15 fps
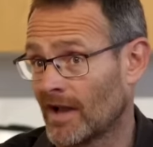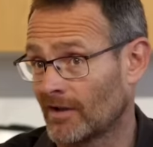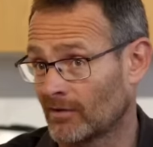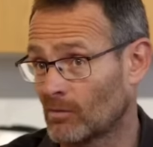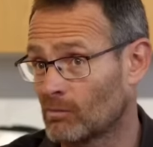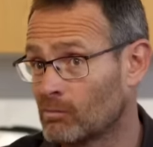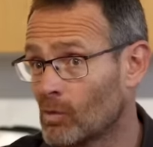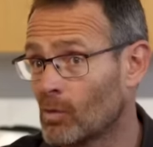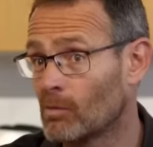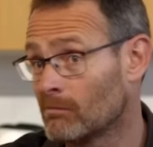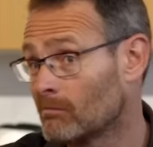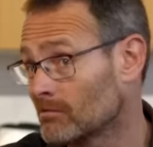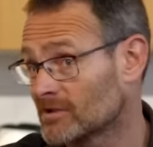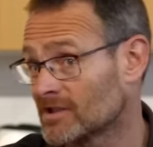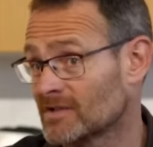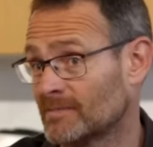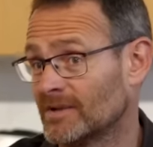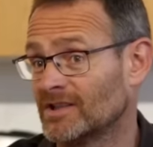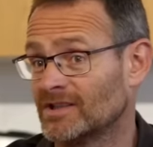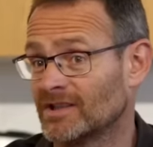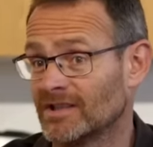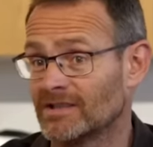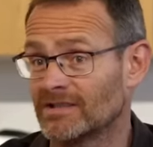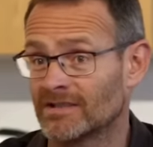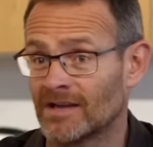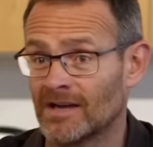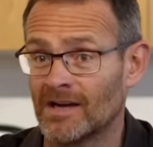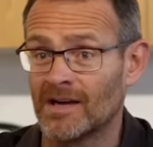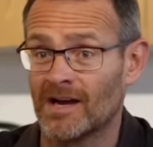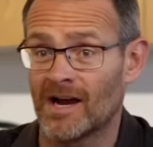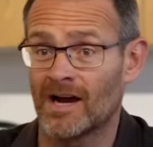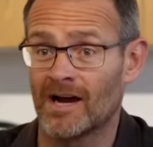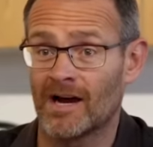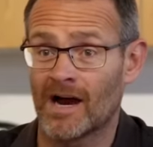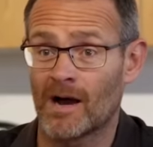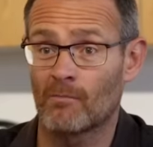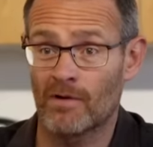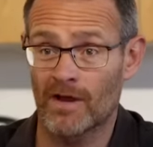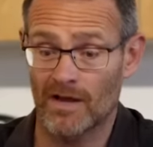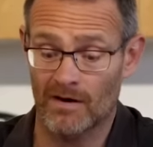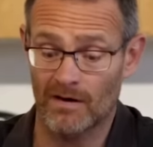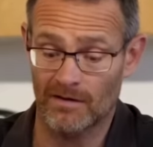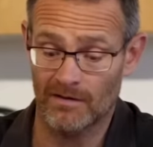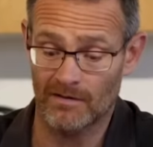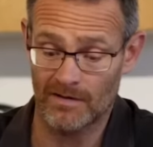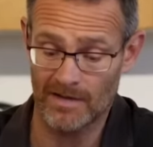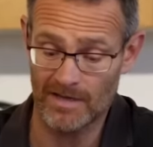as a warm water species. And we are